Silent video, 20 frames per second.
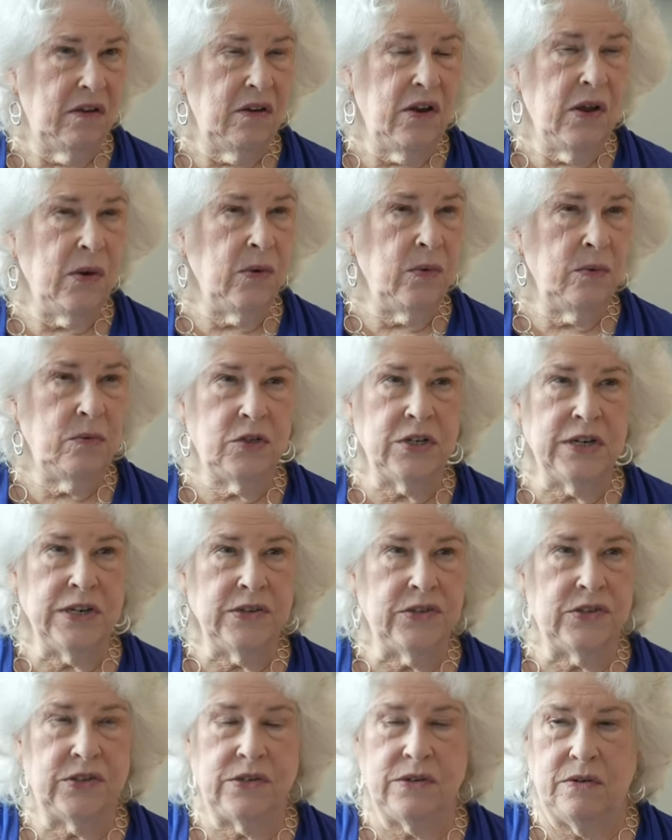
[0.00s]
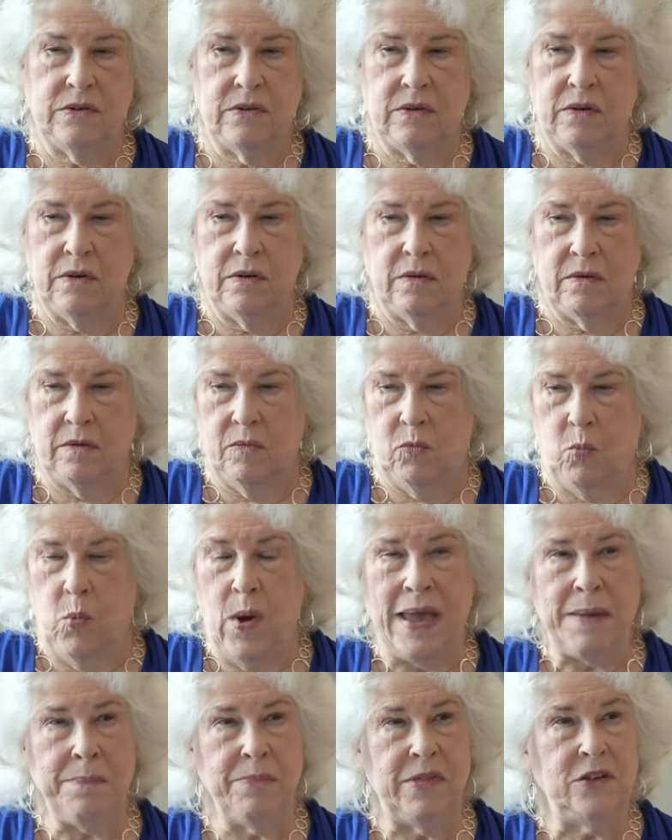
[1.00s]
Don't just
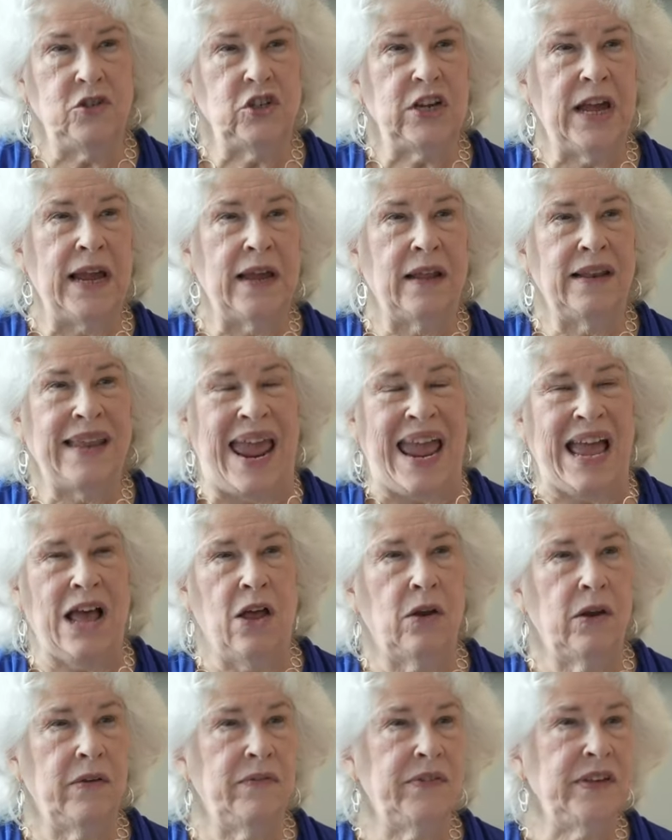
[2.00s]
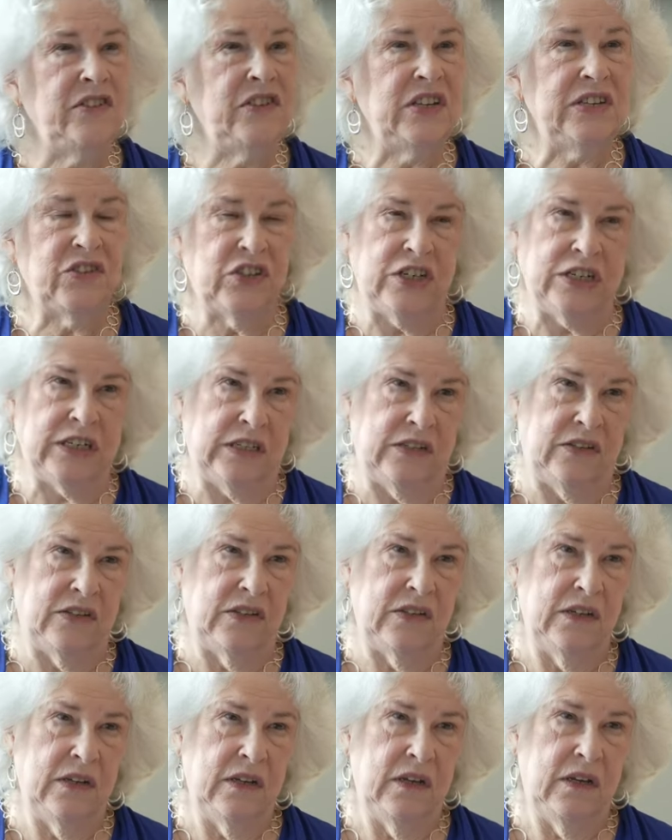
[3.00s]
wipe the child out of
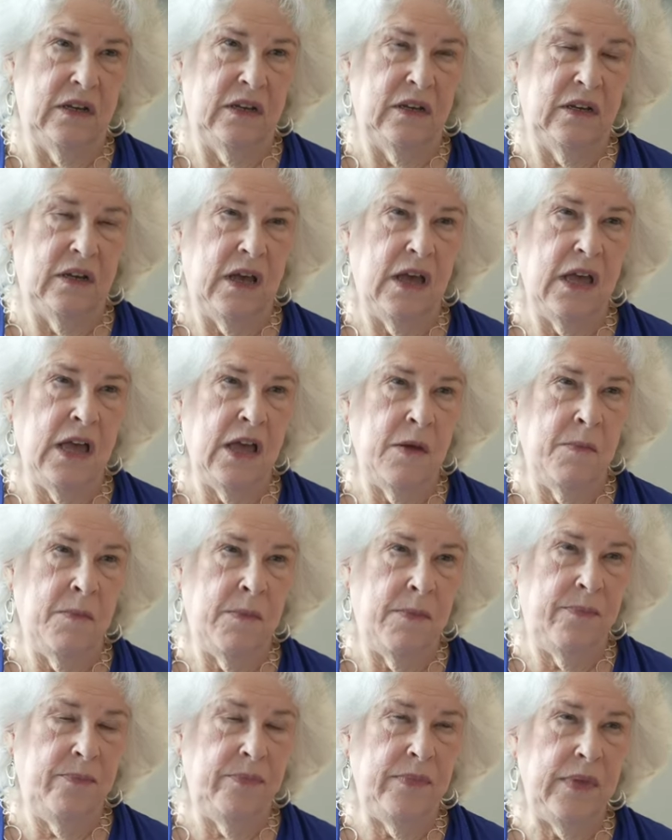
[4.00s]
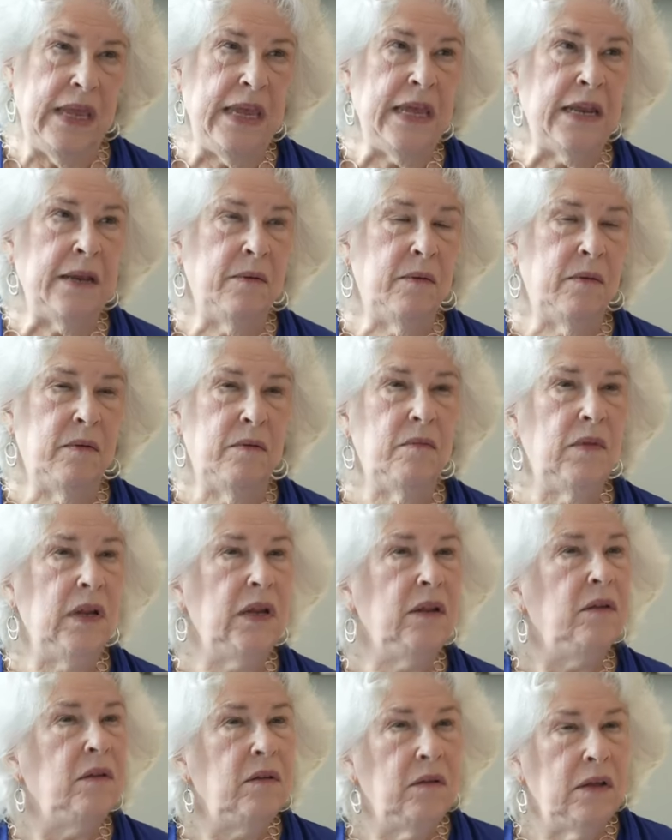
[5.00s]
existence um, in
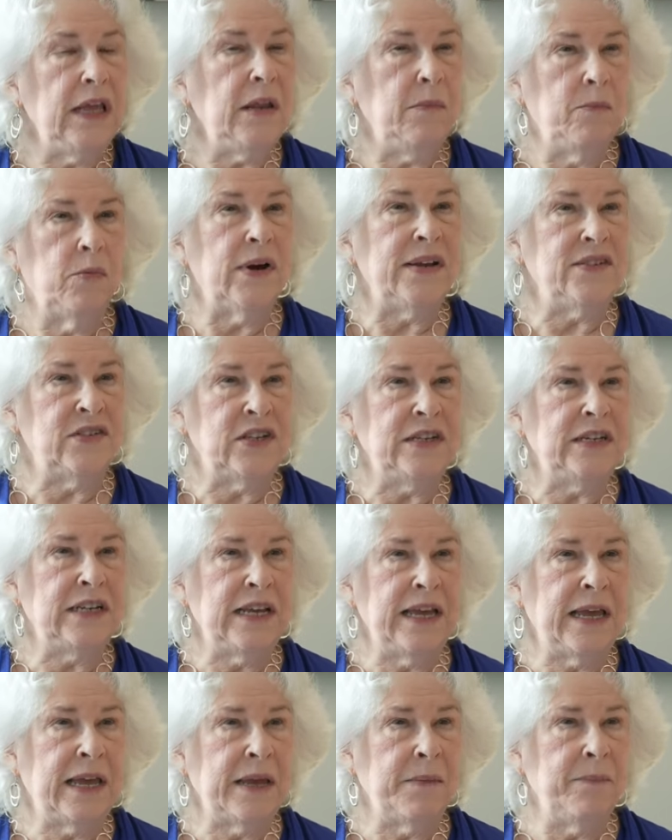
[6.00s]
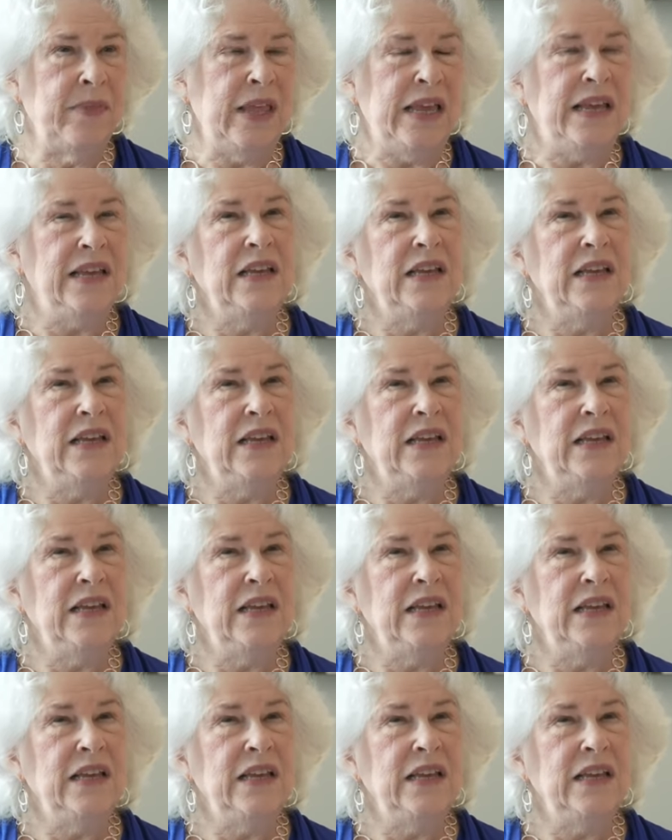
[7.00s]
in present time.